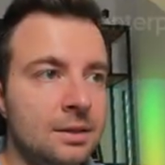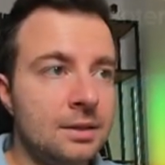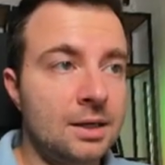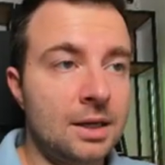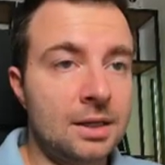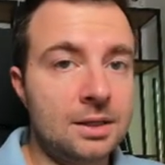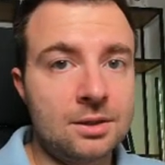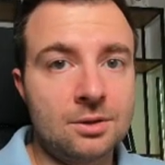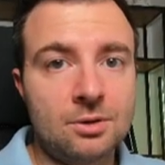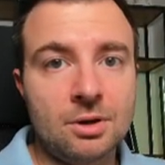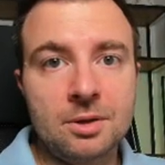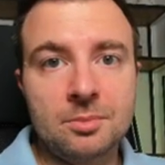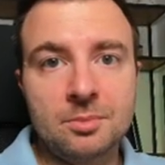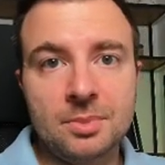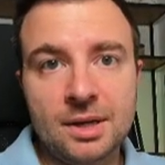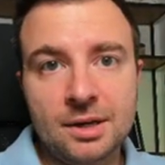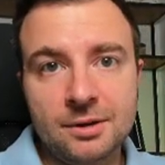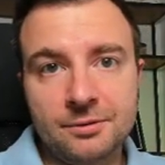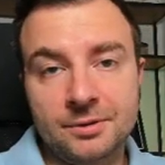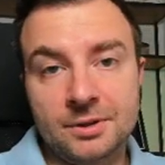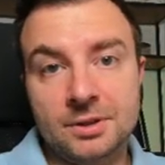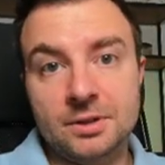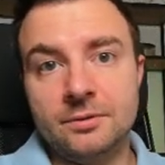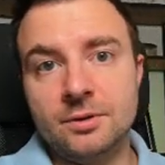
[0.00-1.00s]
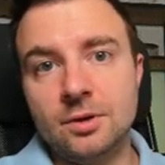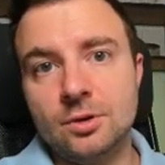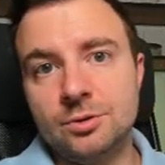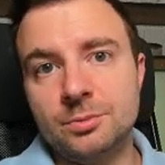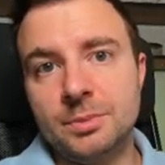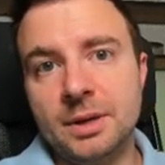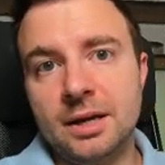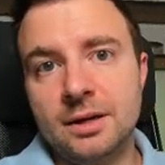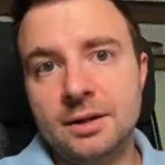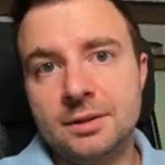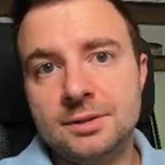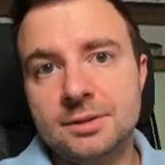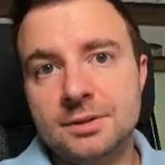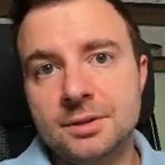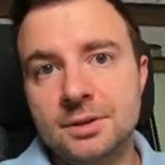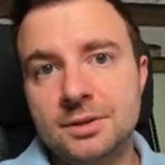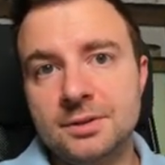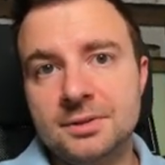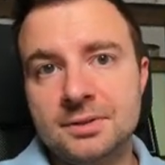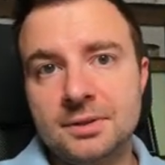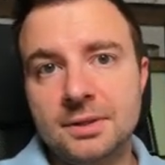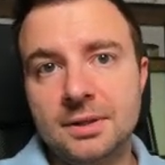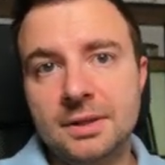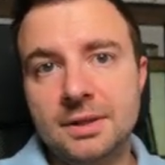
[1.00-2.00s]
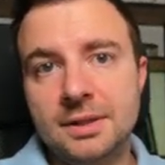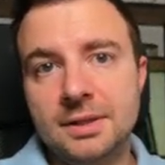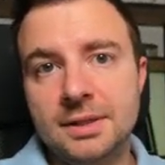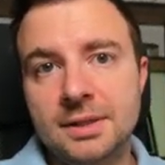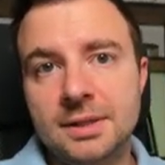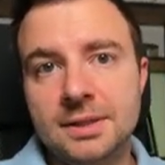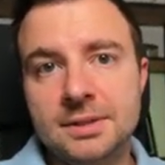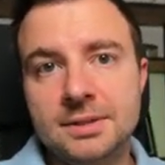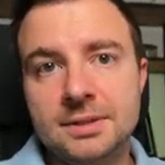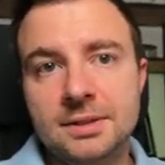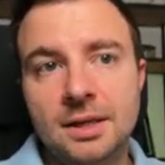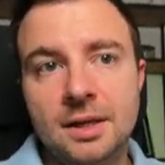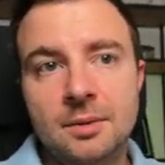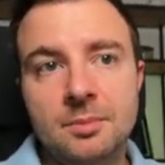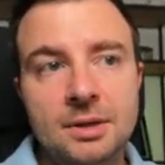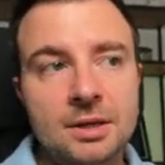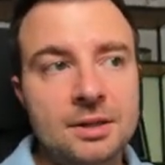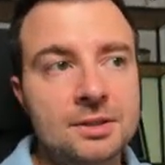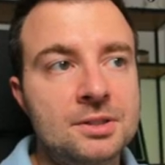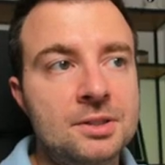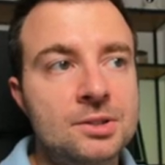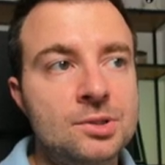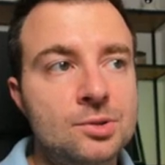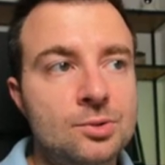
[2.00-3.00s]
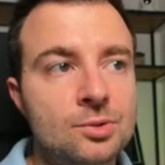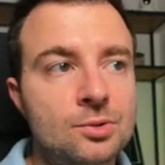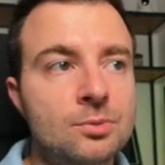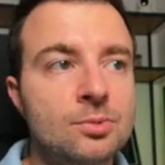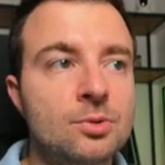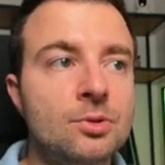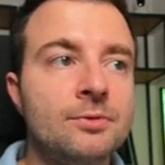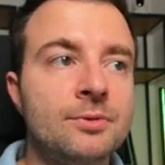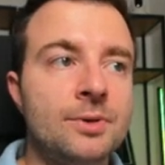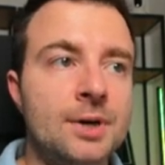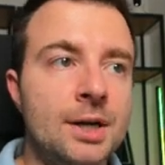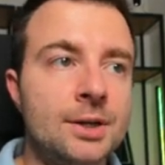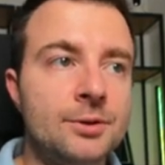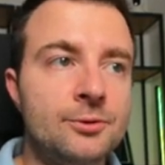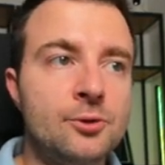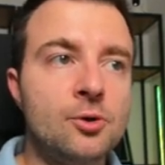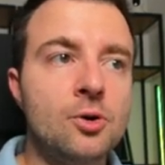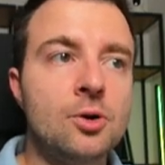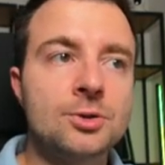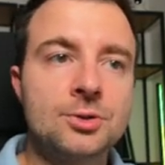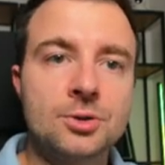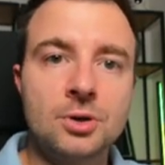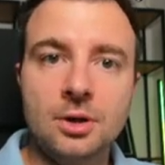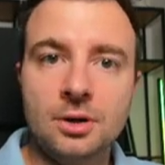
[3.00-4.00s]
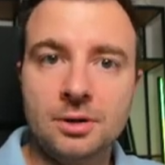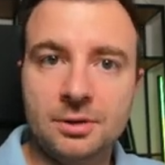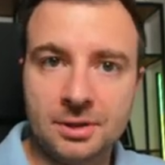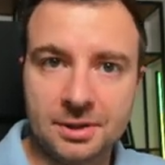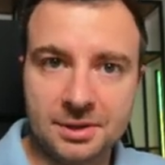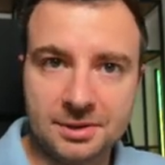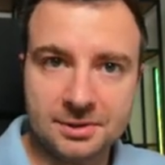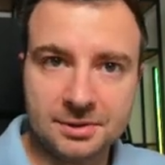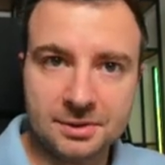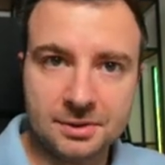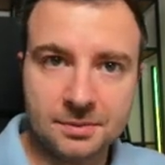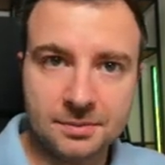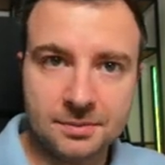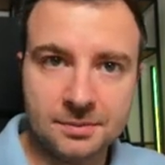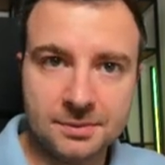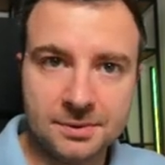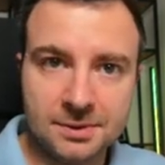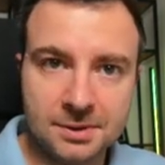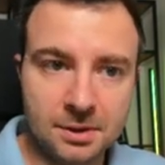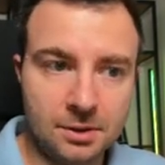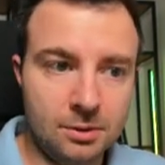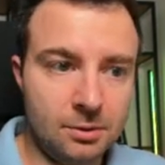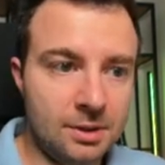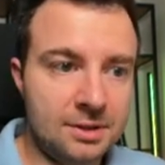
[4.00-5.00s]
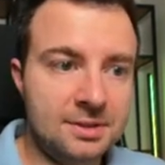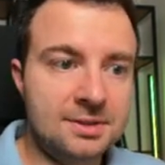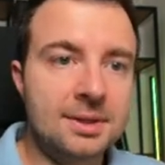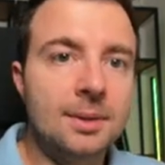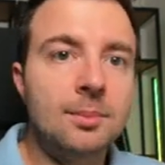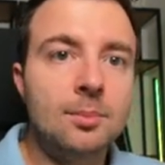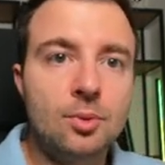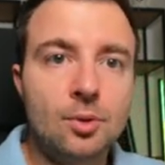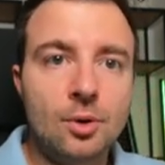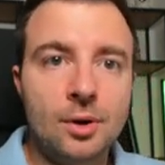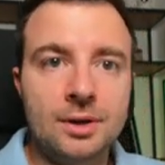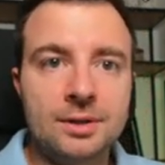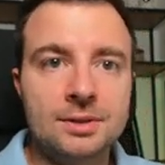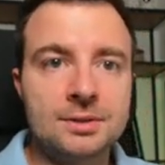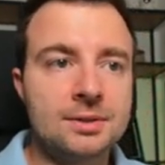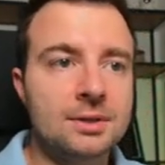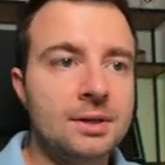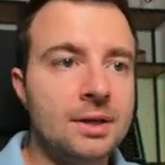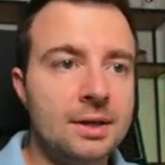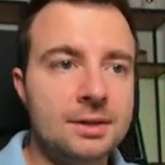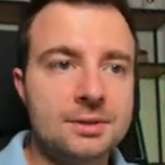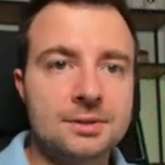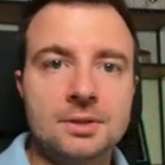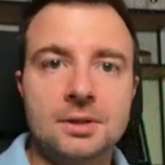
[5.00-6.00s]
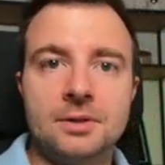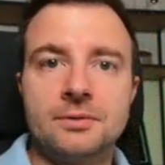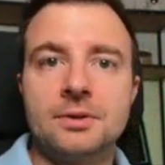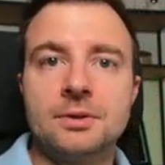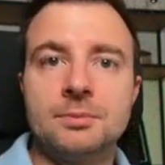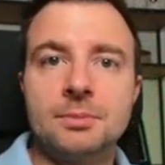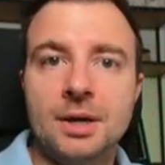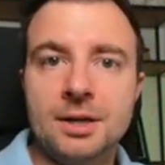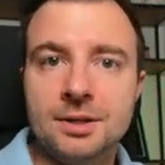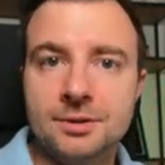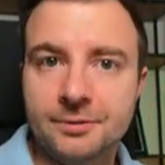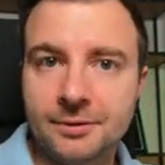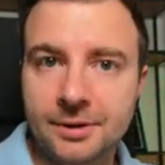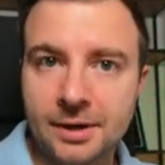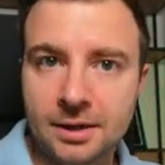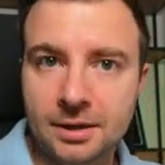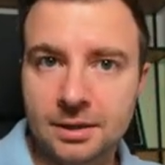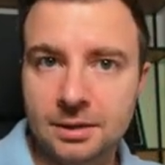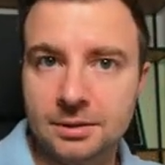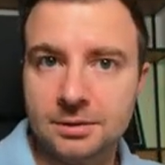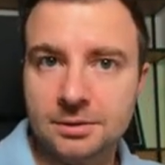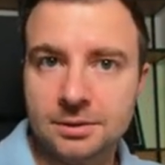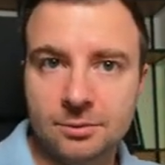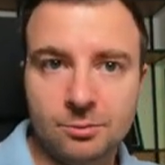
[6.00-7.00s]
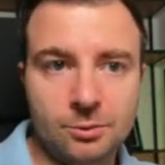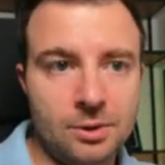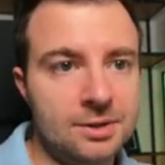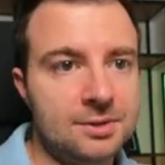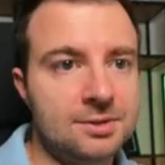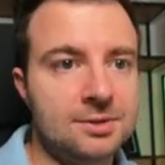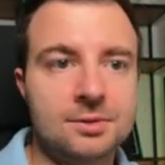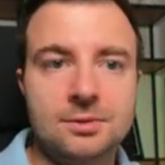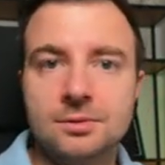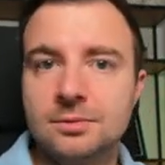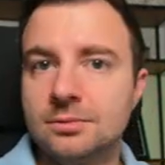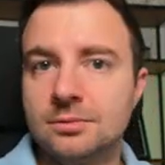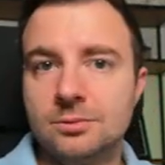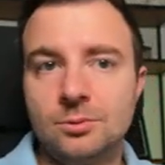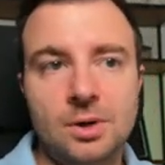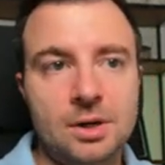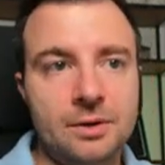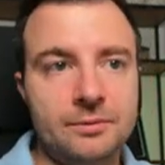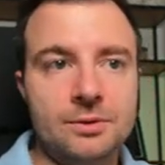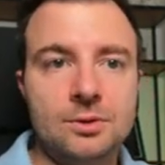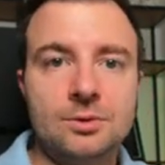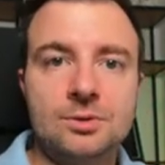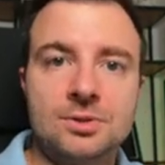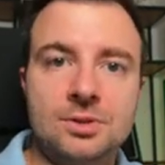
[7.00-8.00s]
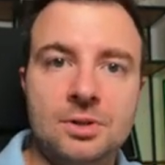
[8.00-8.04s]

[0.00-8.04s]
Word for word: Another great benefit of load balancers is the ability to provide fault tolerance. So at some point, a server might fail. Once one of those